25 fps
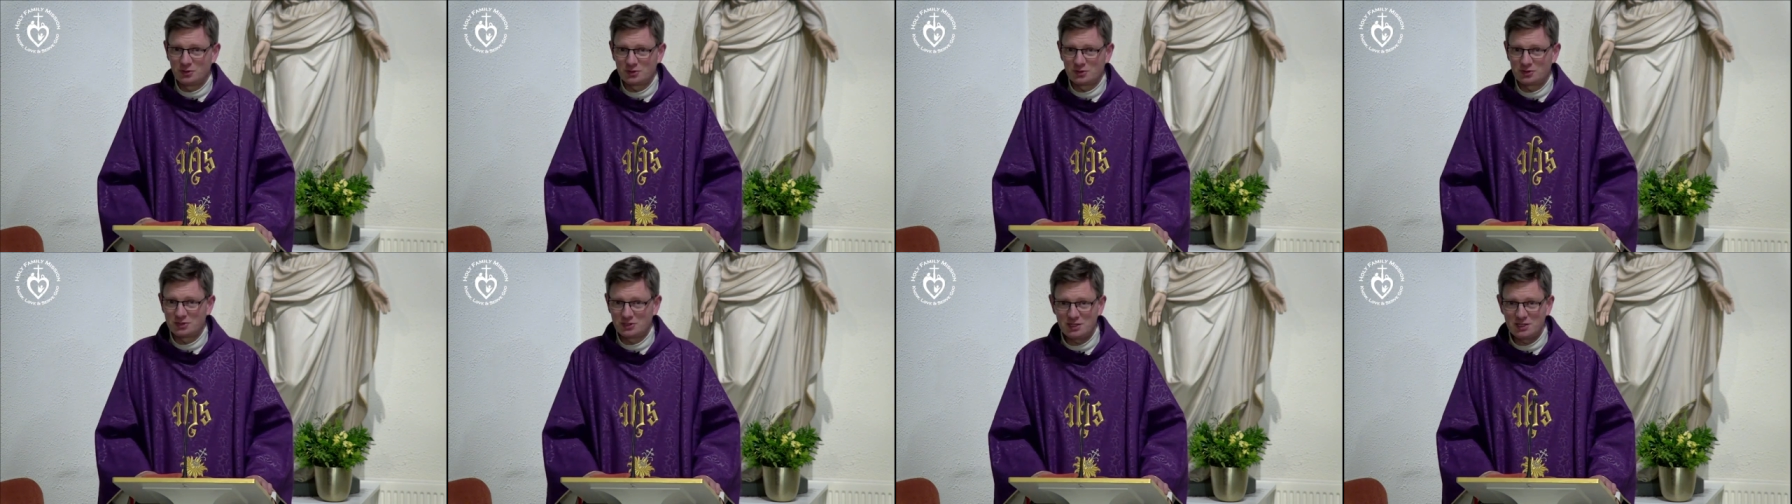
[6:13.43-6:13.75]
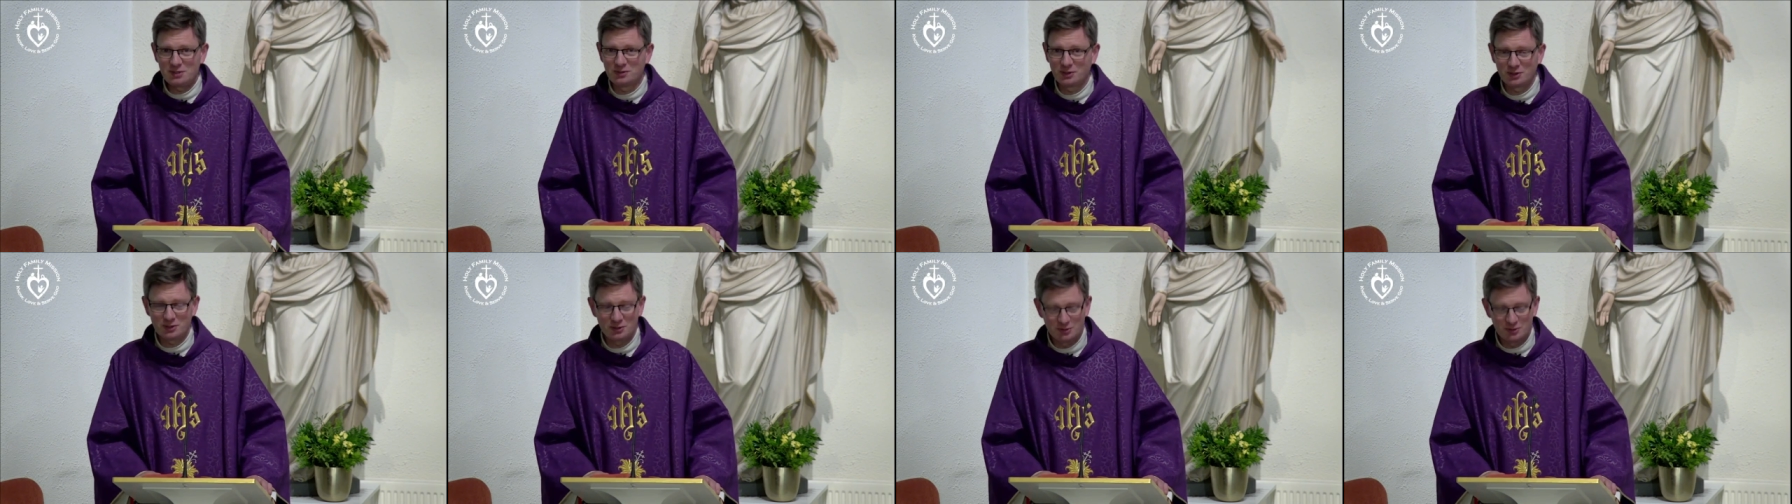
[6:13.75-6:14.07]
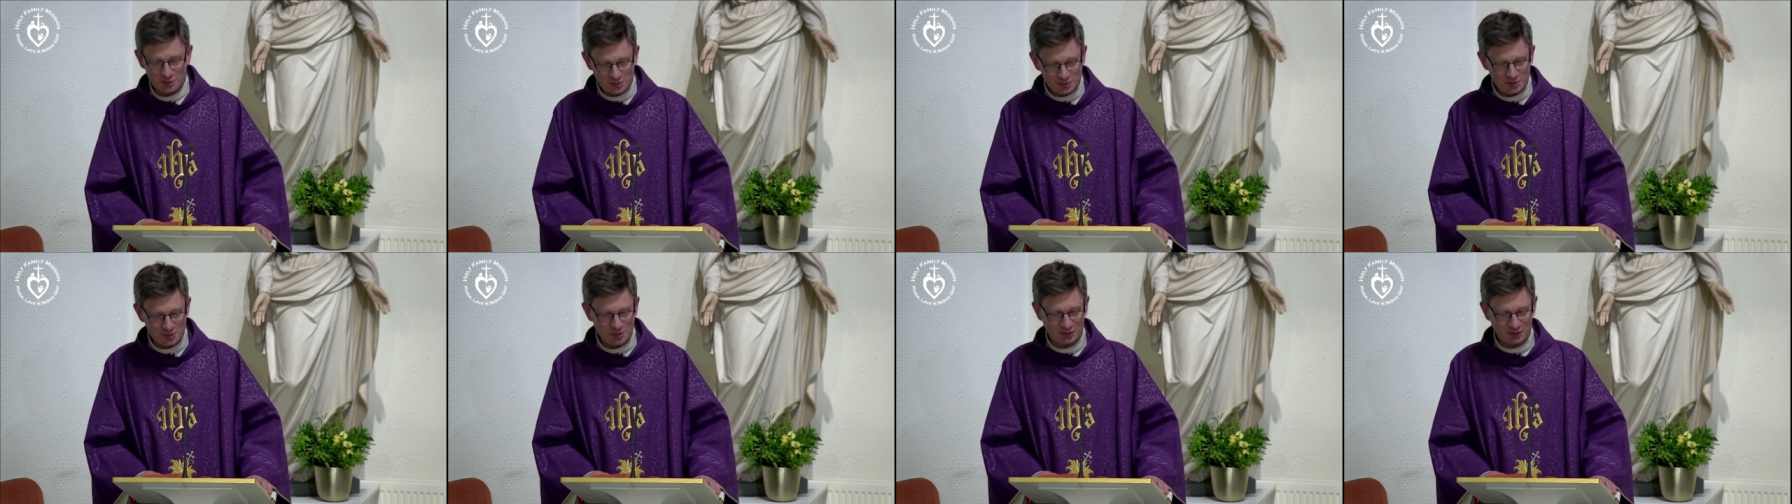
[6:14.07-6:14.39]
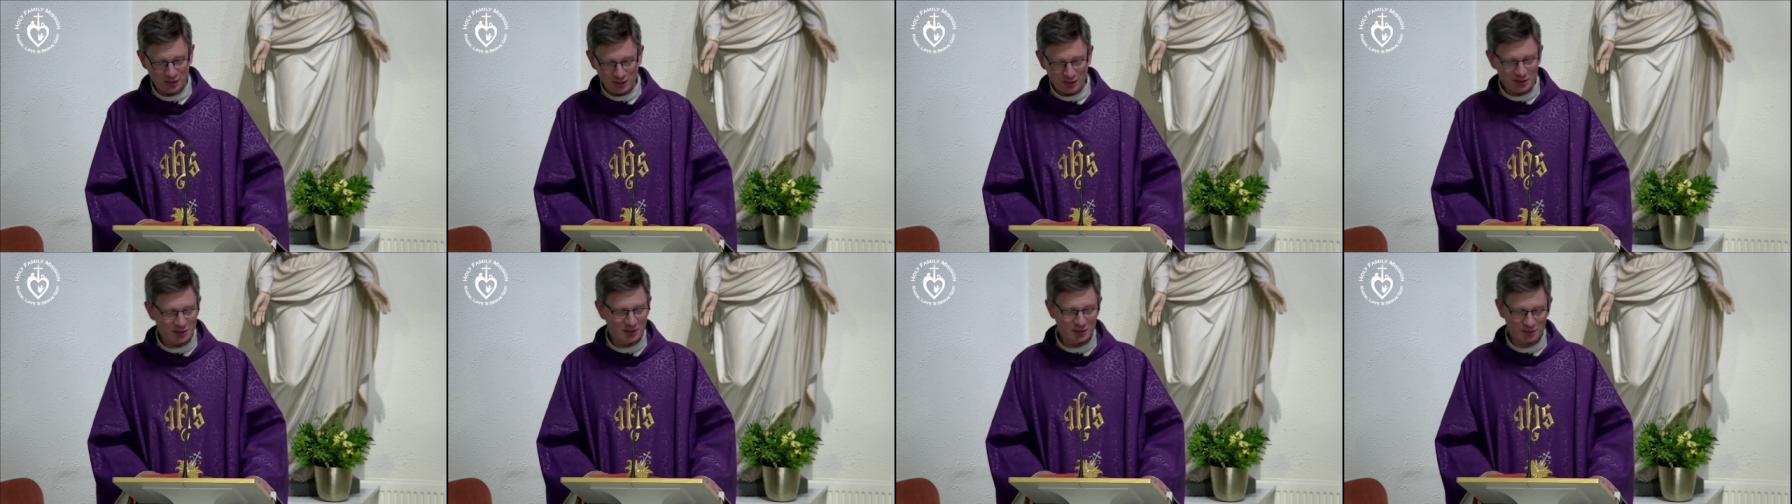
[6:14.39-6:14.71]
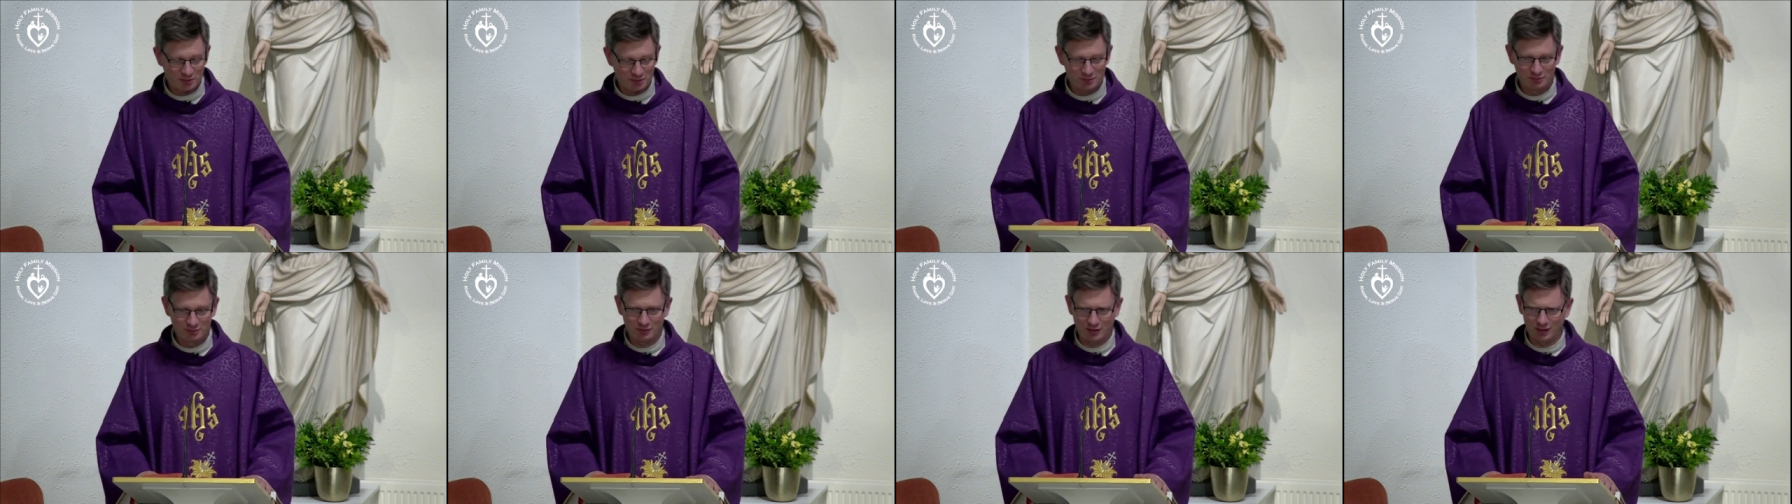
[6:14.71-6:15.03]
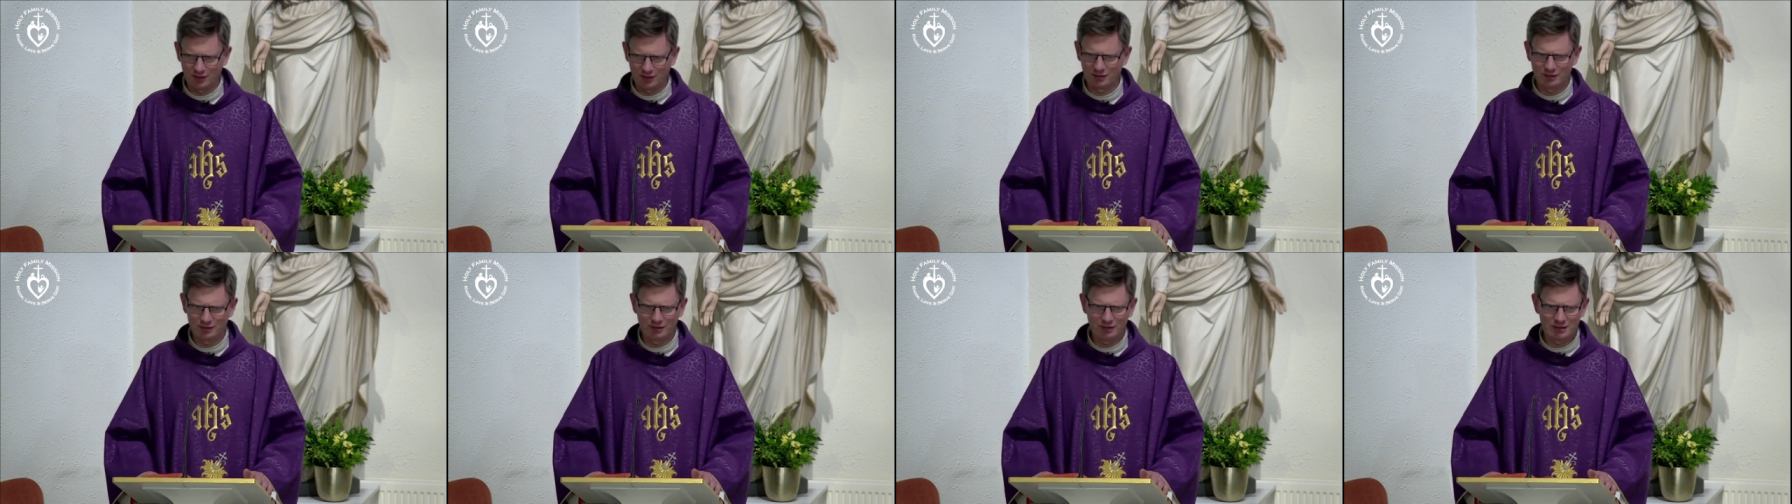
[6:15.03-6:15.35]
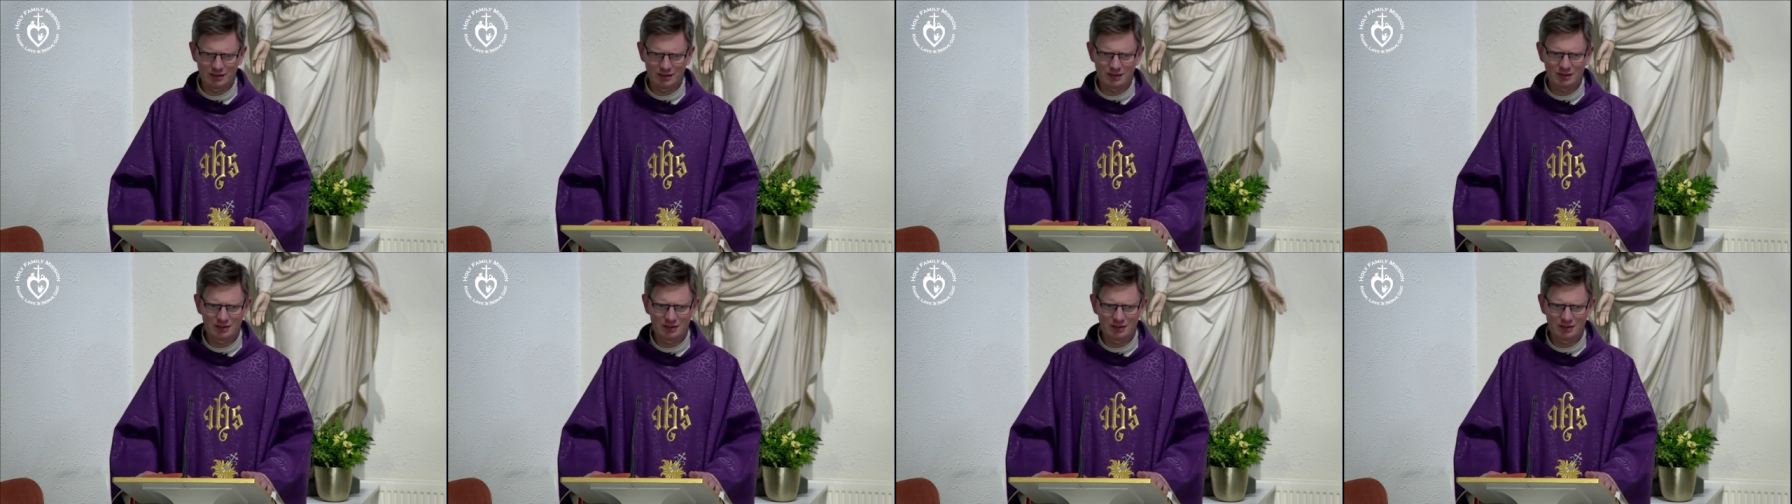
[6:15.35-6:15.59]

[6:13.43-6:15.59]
to see what you do or thank you, thank God.